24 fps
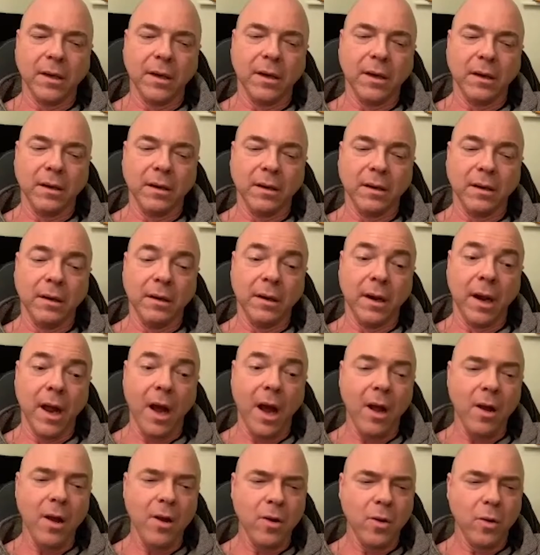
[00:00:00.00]

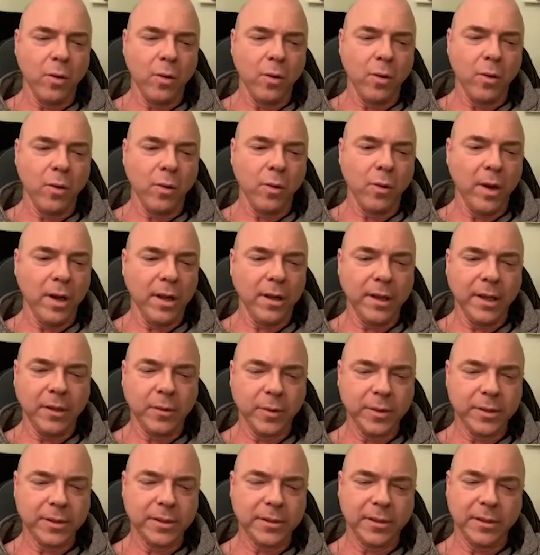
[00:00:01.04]
No, well, it was
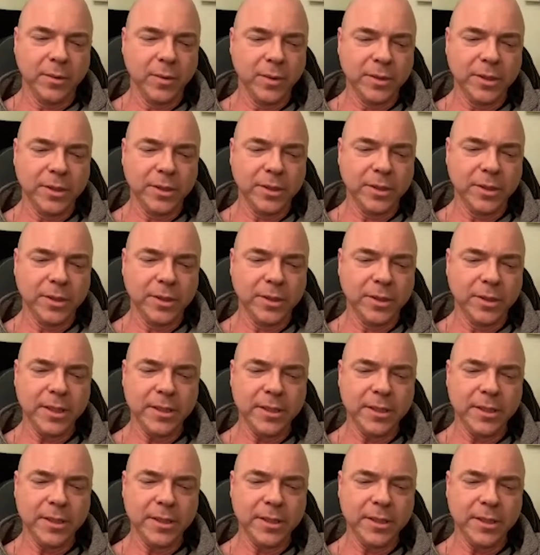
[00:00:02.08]
just
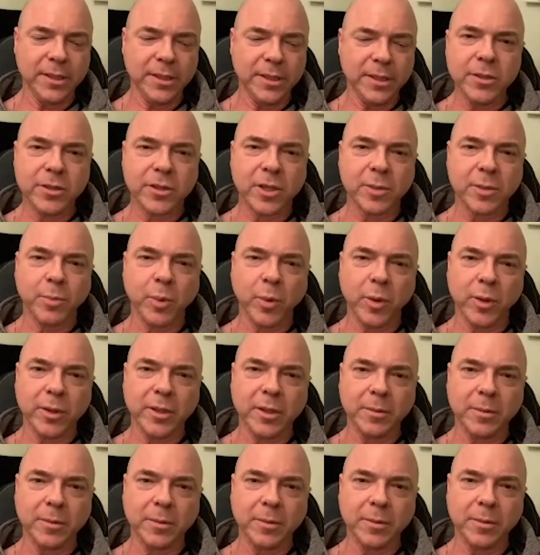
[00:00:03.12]
look. The person who
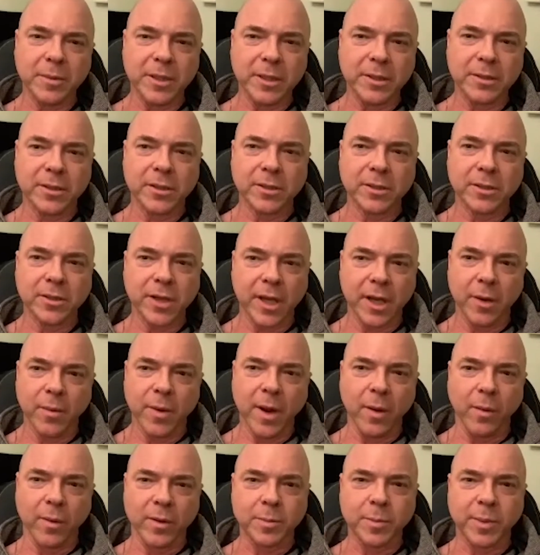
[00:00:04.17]
supported me straight
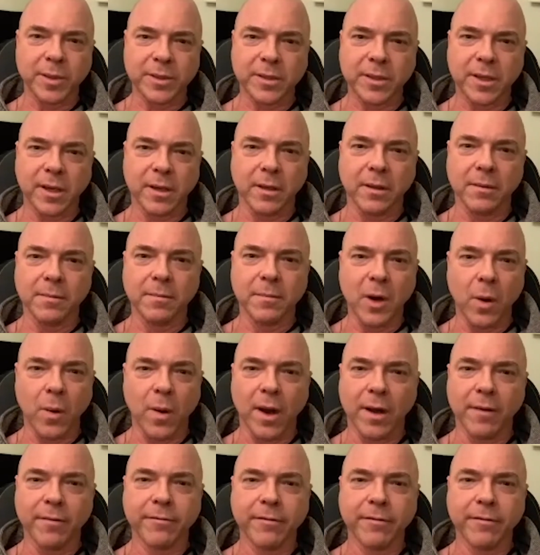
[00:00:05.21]
away was Pascal, my wife.